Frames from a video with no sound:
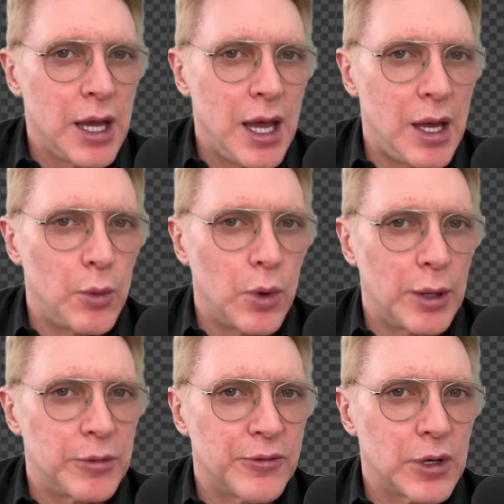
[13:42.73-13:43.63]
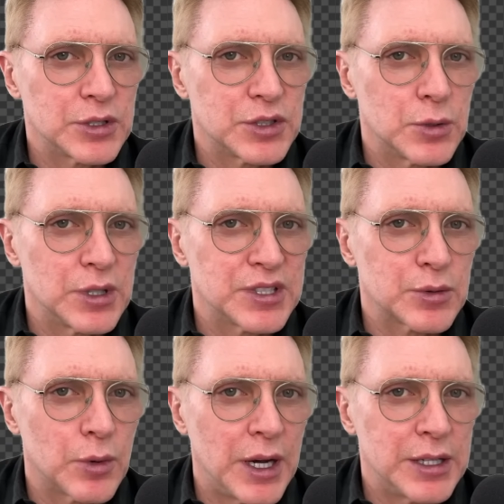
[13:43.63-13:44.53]
And what I'm referring to is
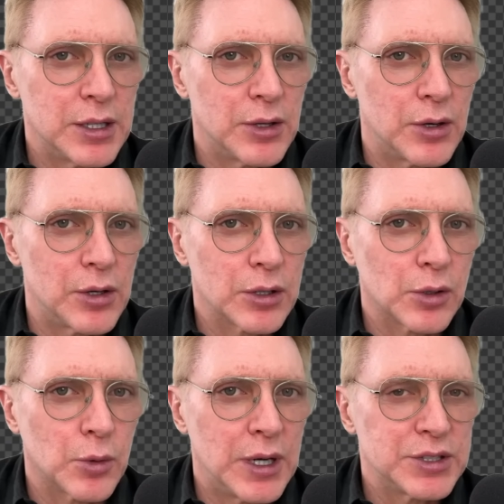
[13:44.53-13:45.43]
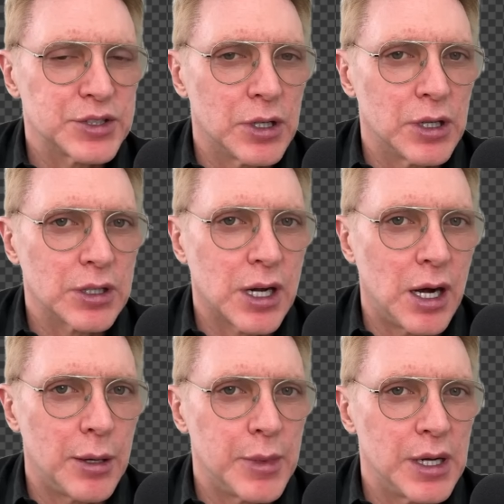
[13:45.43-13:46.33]
right here, grunge dog,
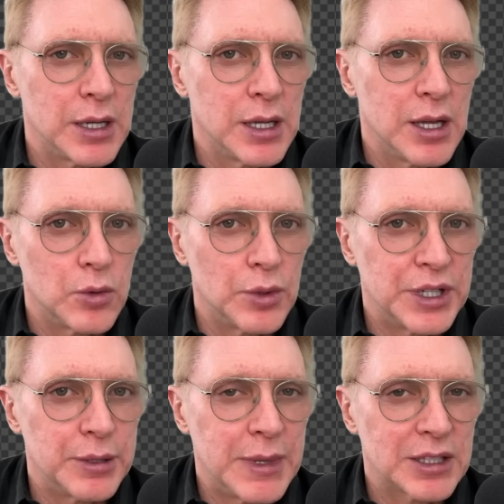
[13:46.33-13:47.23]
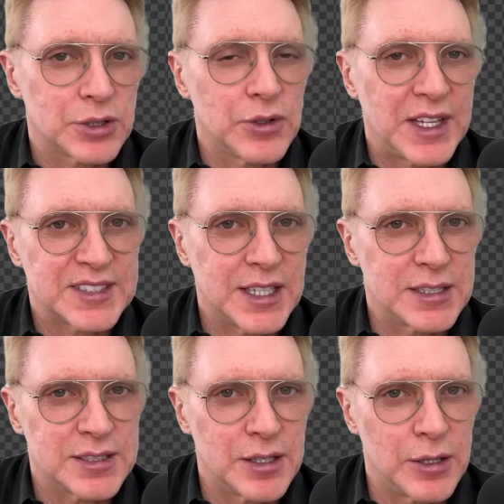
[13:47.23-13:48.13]
comma, we need to make sure that
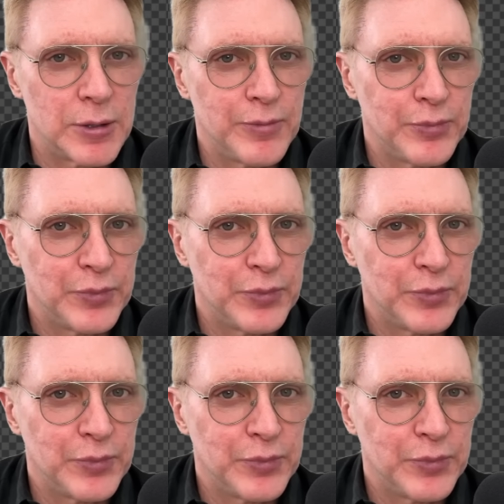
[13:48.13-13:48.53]
stays there.